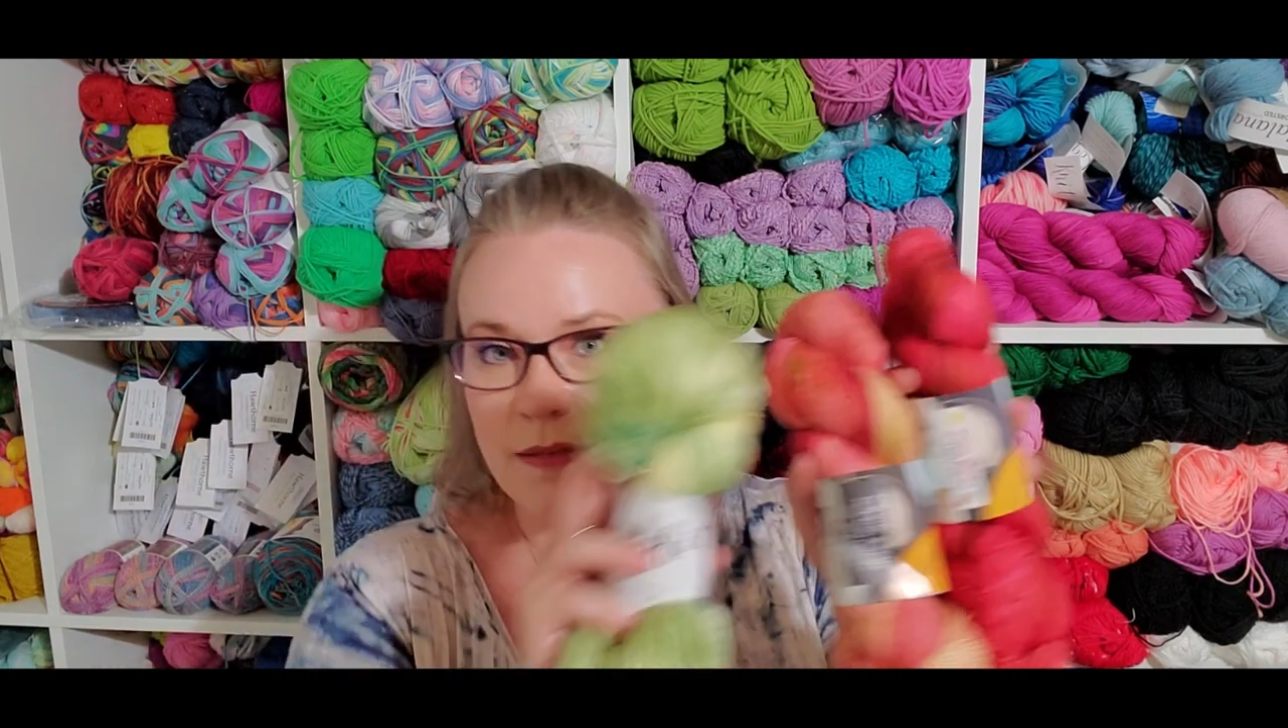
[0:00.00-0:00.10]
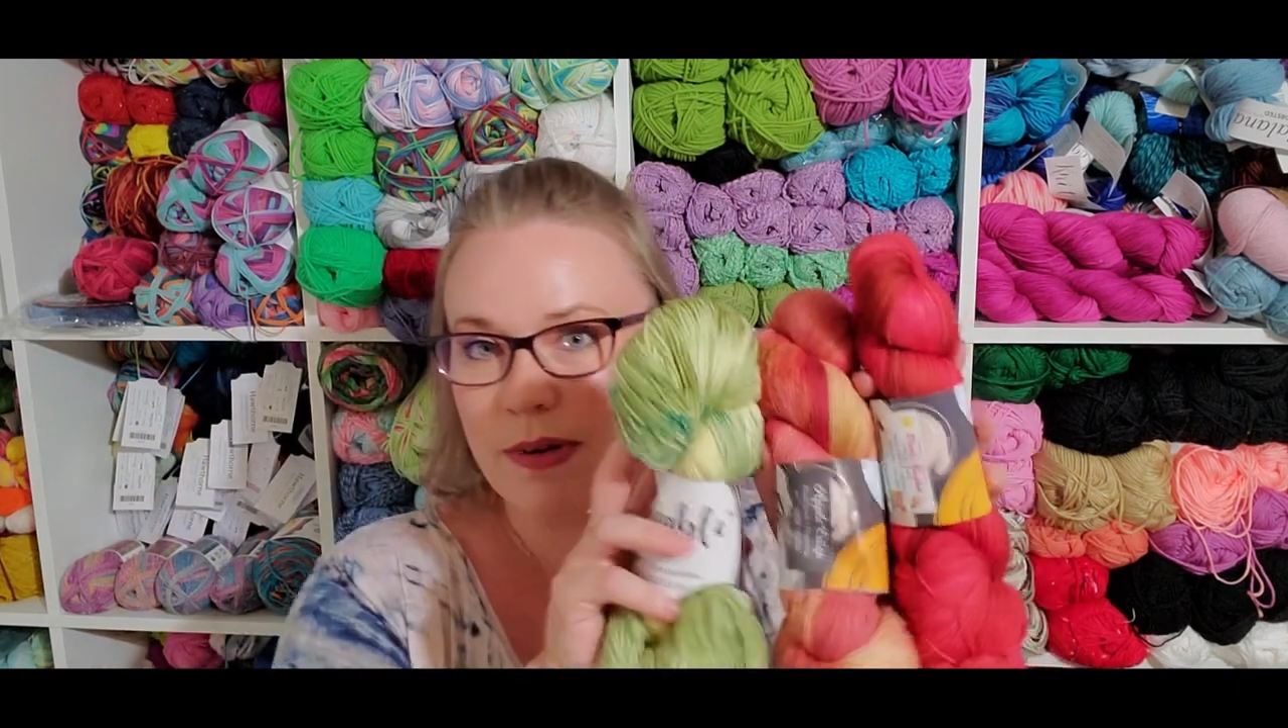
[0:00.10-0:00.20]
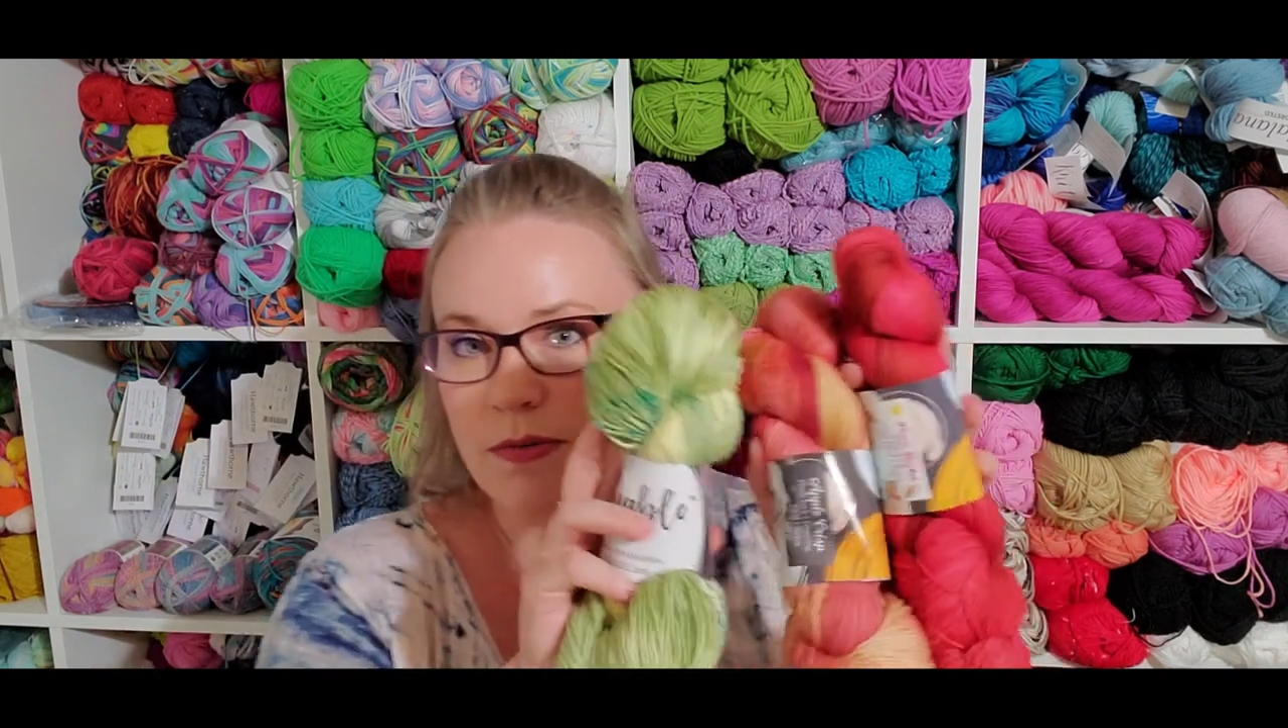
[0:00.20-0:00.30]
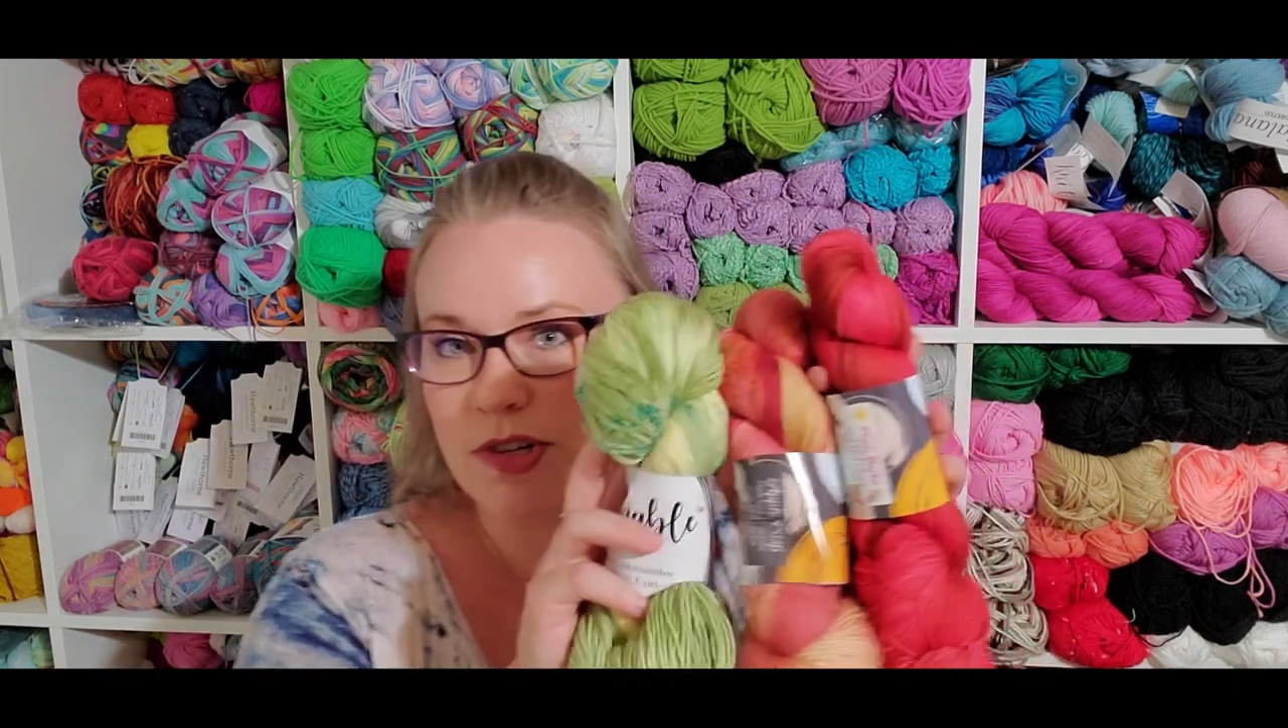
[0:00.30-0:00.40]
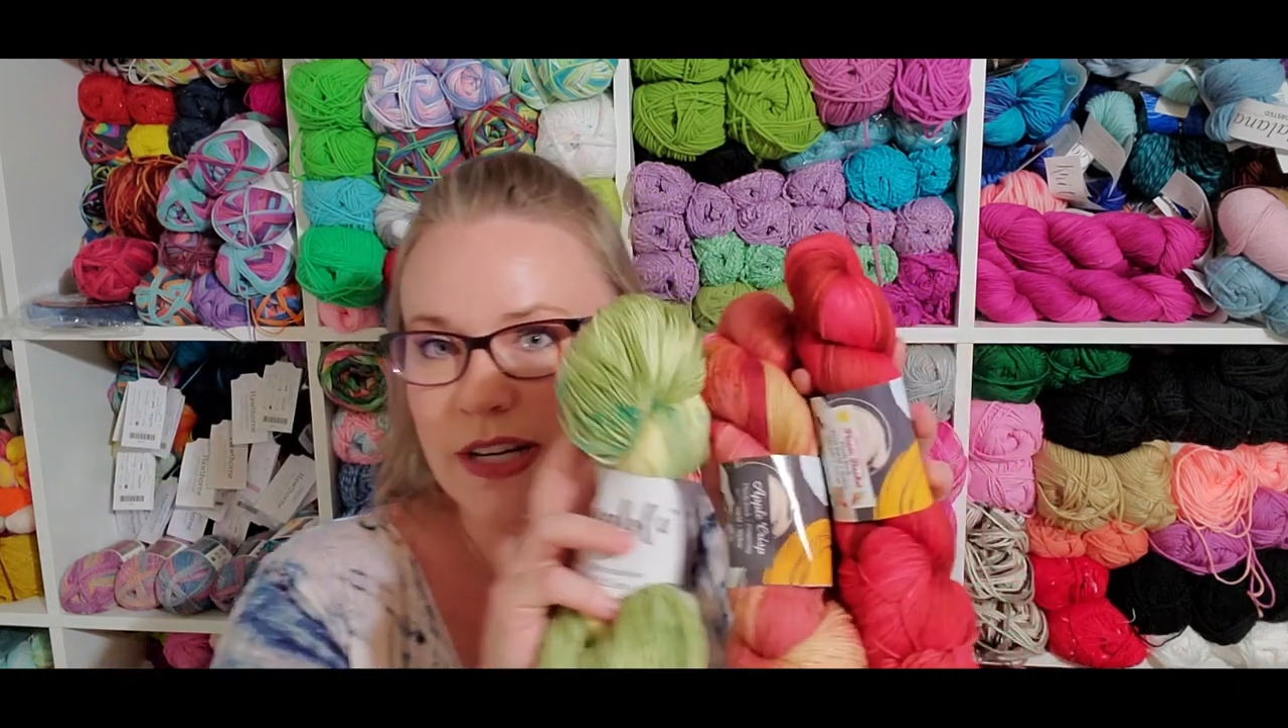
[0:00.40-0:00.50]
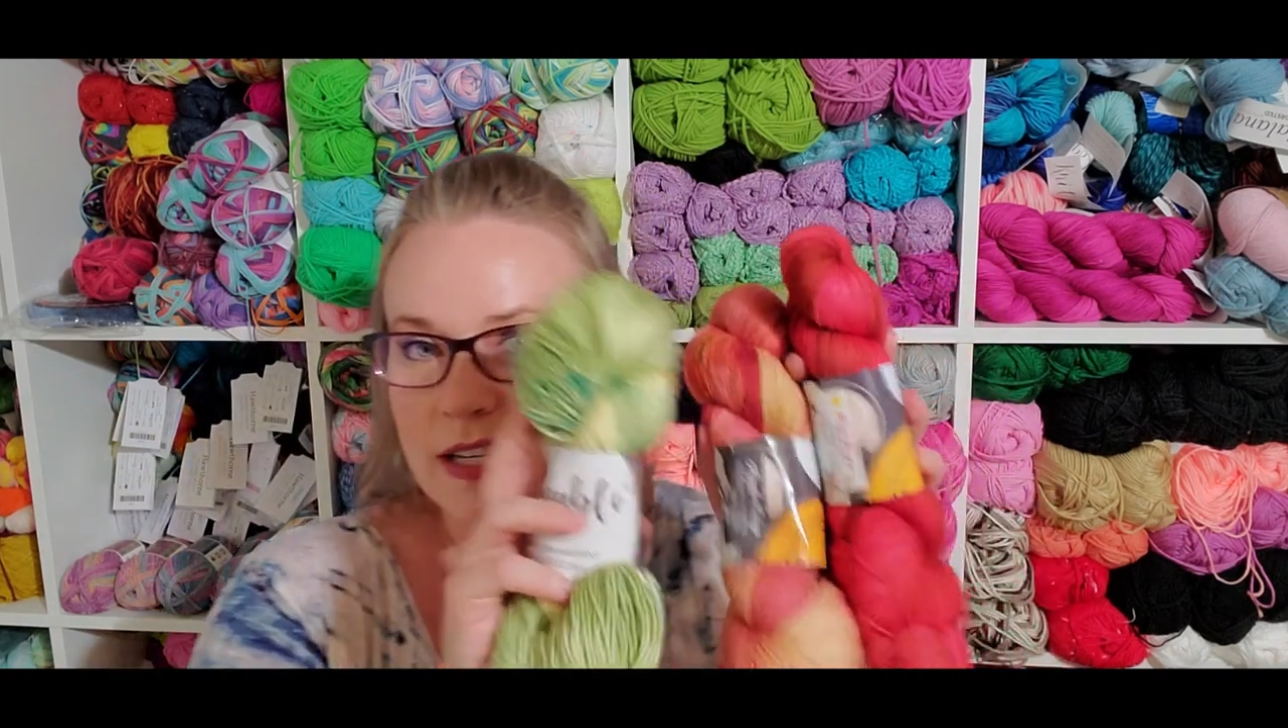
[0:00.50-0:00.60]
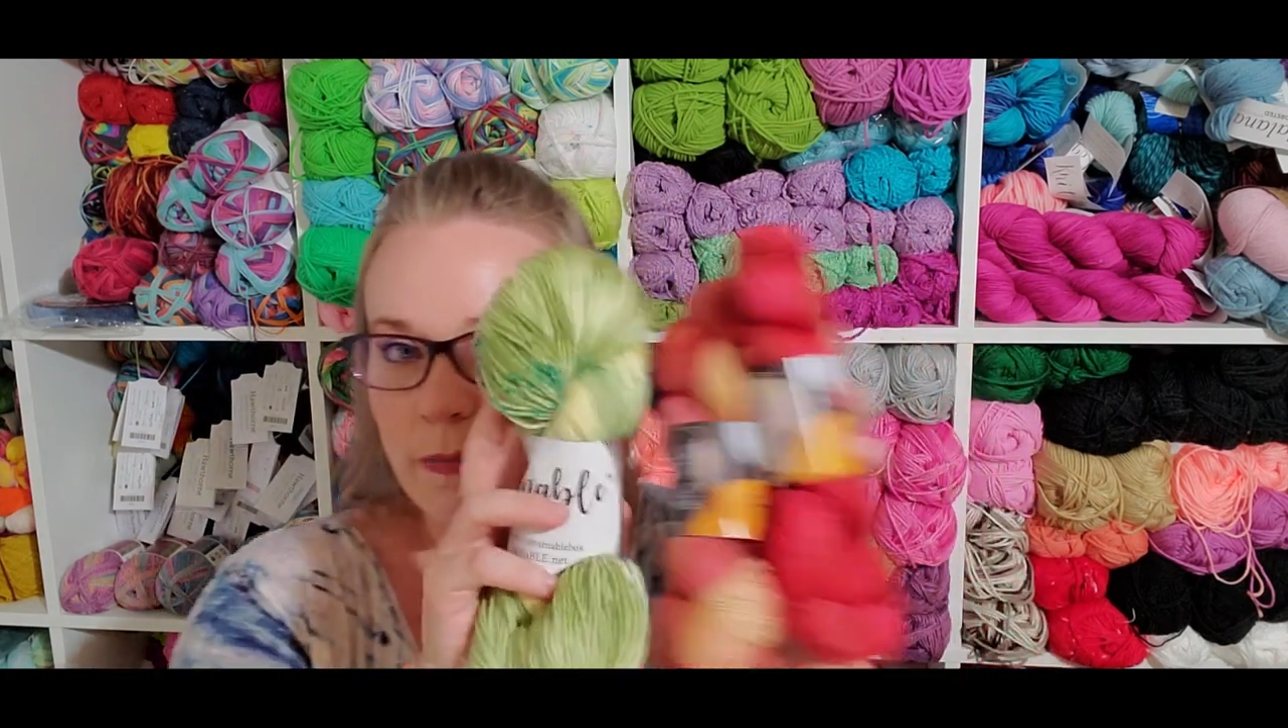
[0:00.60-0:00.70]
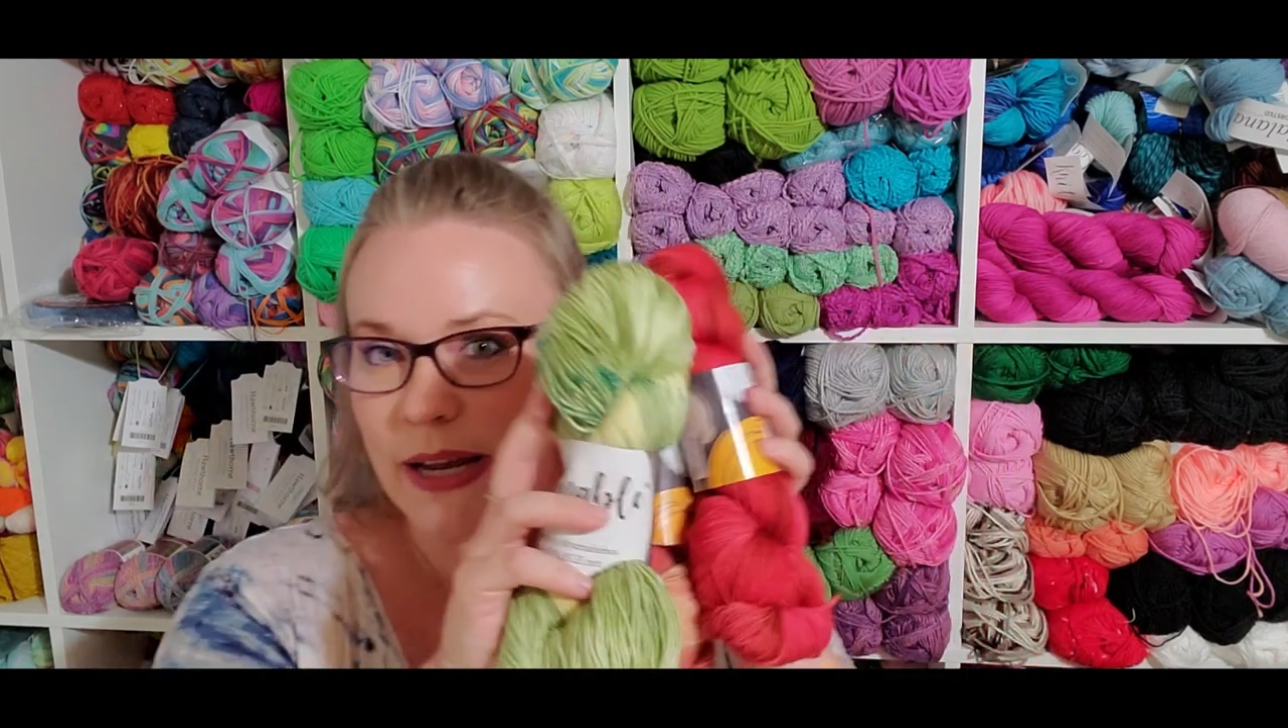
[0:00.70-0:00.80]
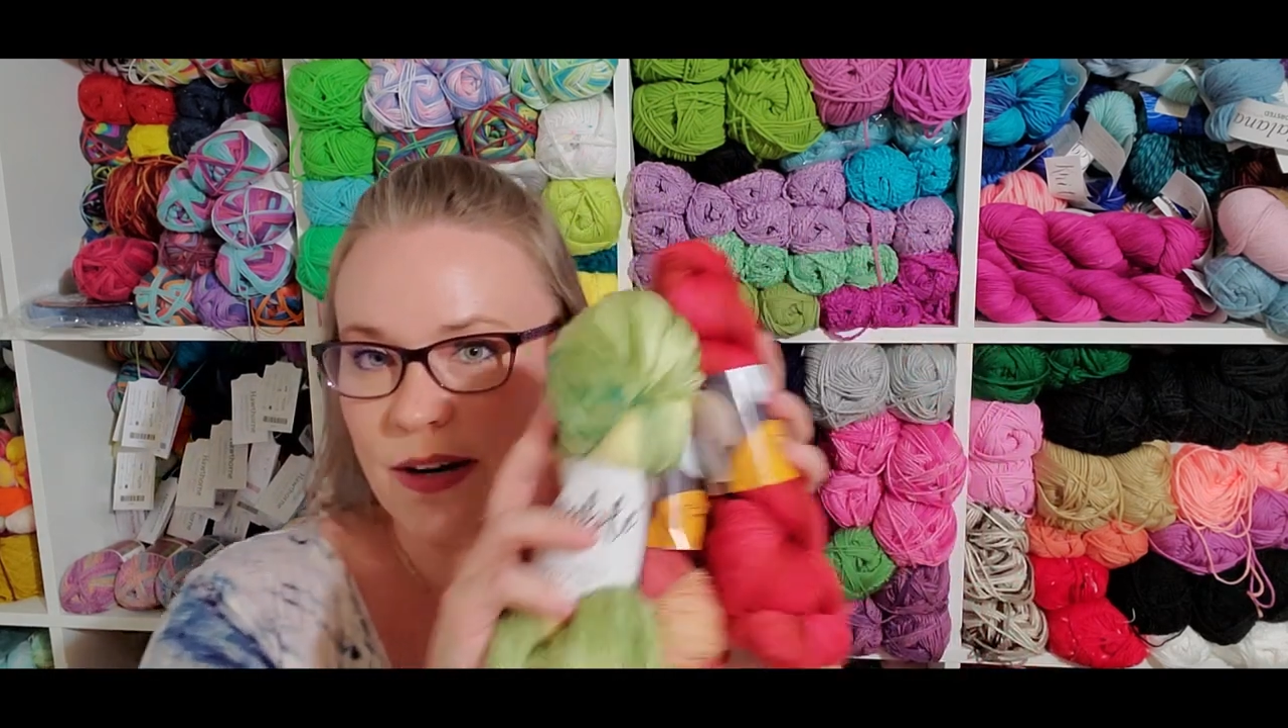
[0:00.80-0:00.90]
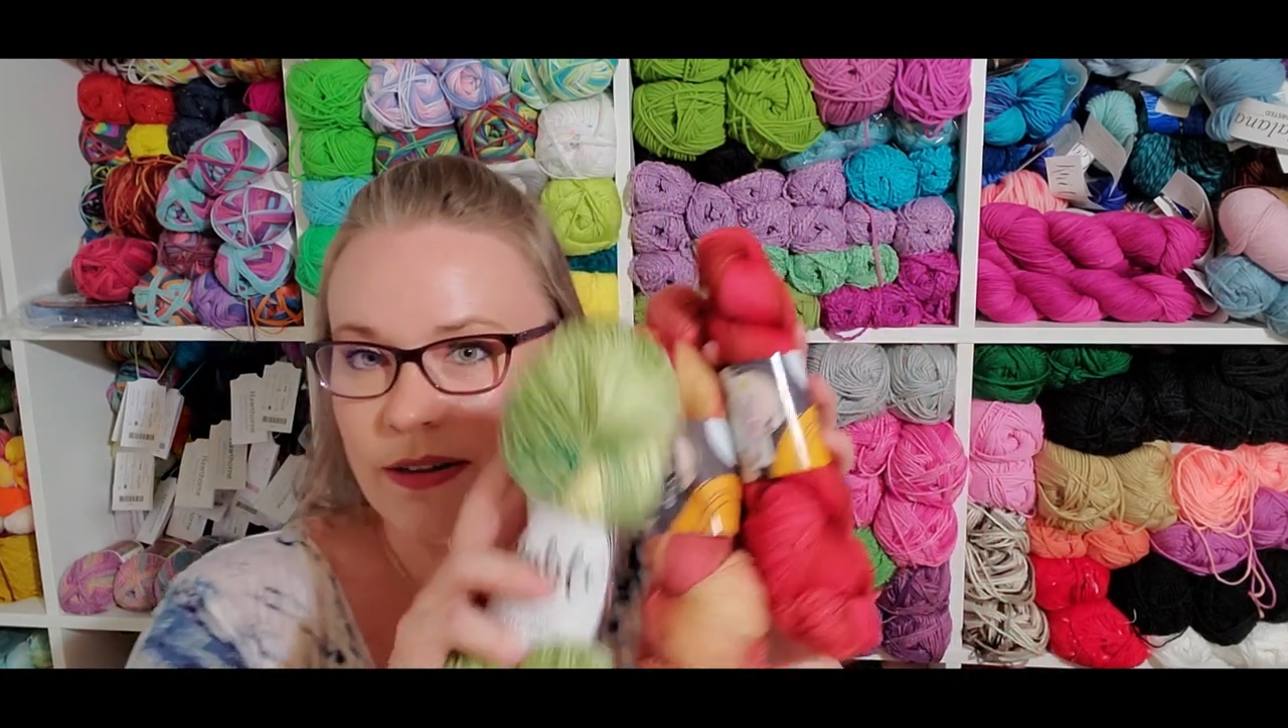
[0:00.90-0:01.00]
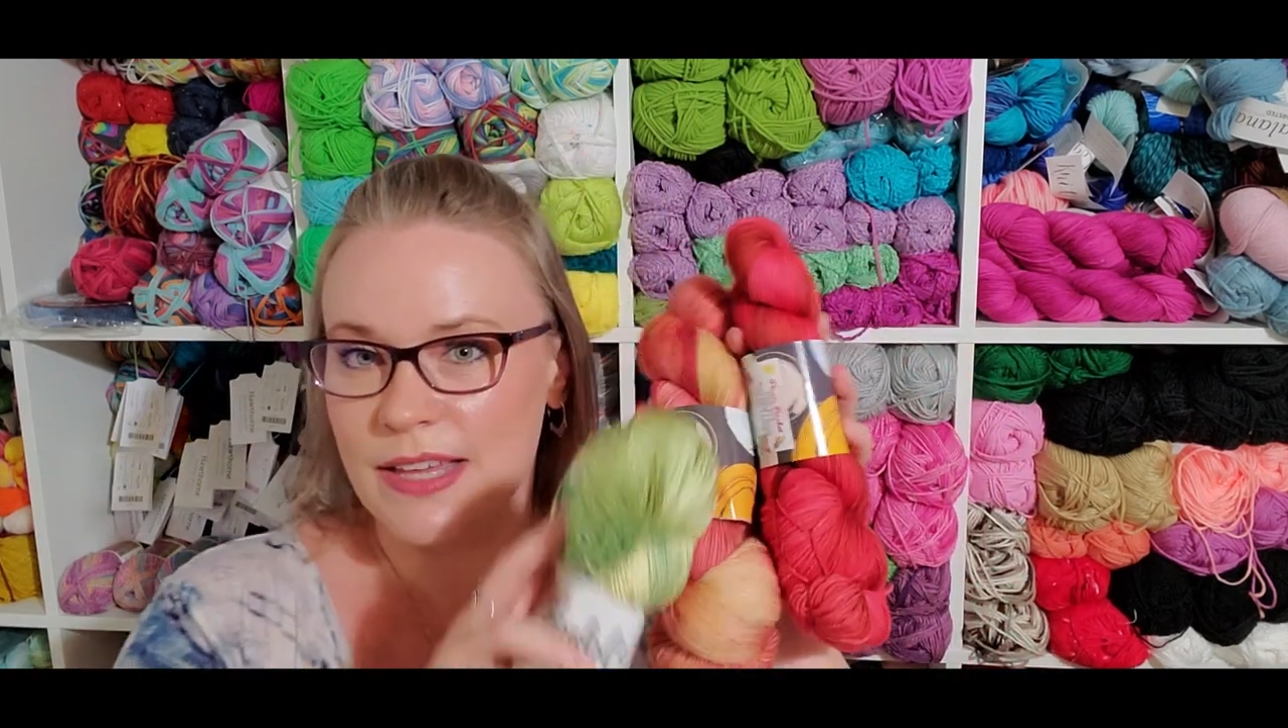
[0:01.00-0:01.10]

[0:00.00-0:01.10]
sometimes you need to pair